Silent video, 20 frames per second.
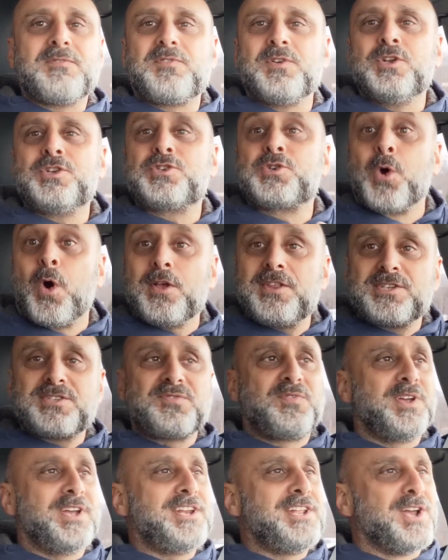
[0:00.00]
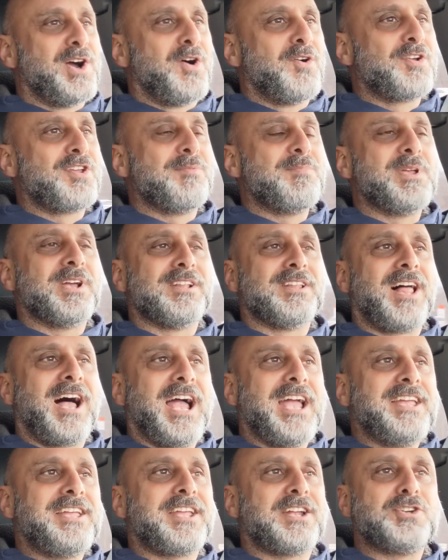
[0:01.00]
If you enjoy this video, give me a
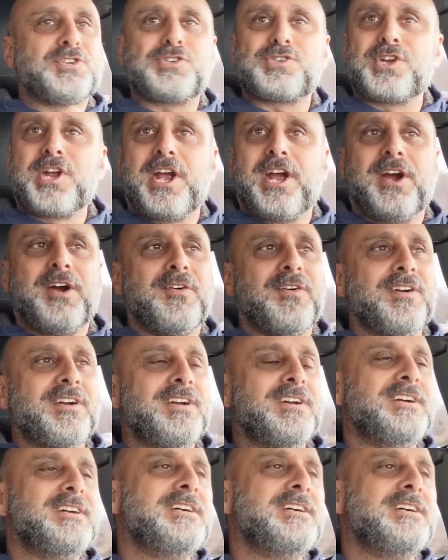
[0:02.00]
like and share.